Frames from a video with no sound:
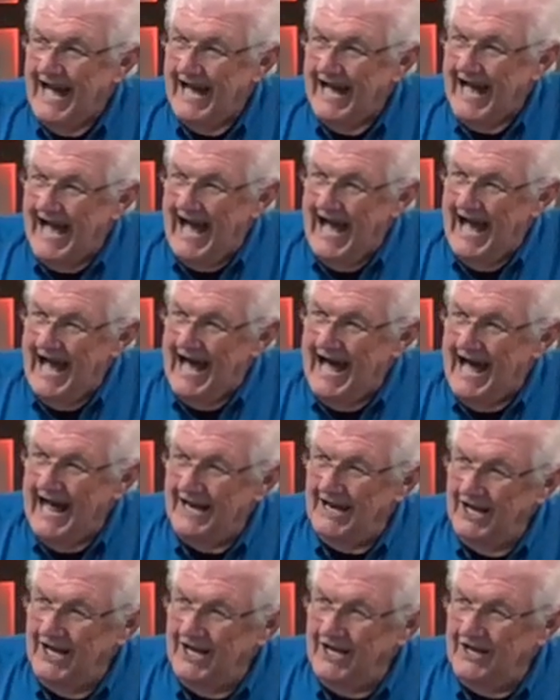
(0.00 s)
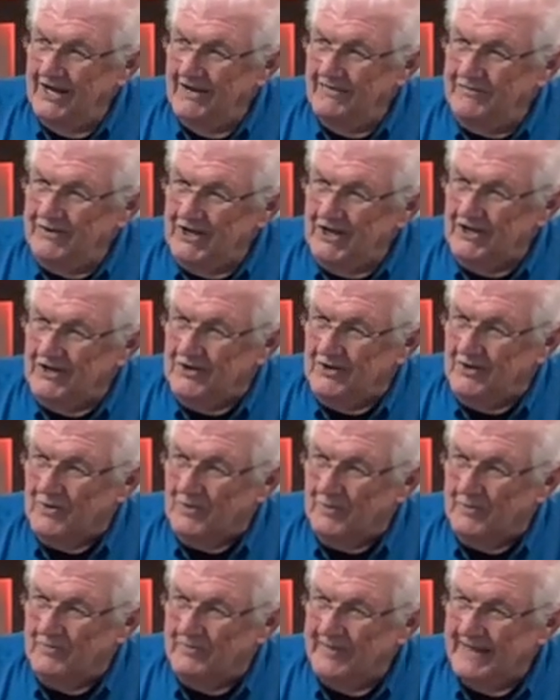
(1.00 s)
I love you.
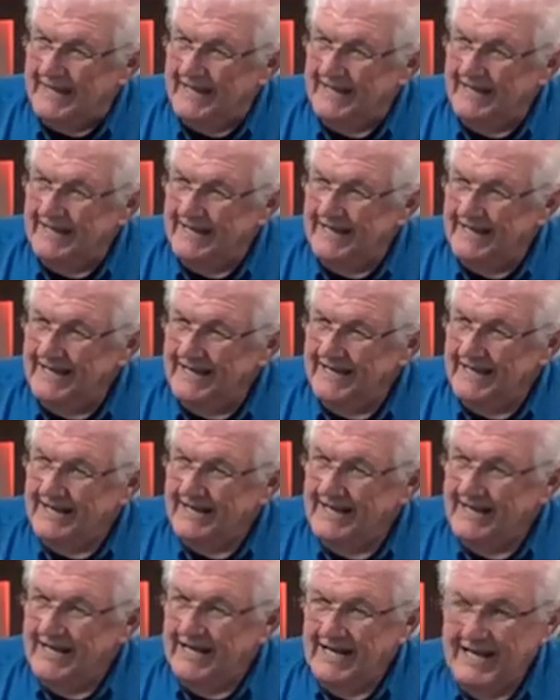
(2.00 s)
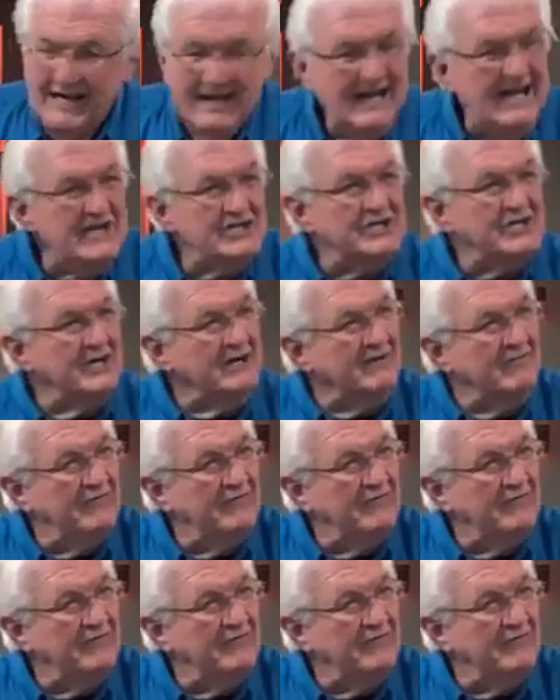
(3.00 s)
Listen,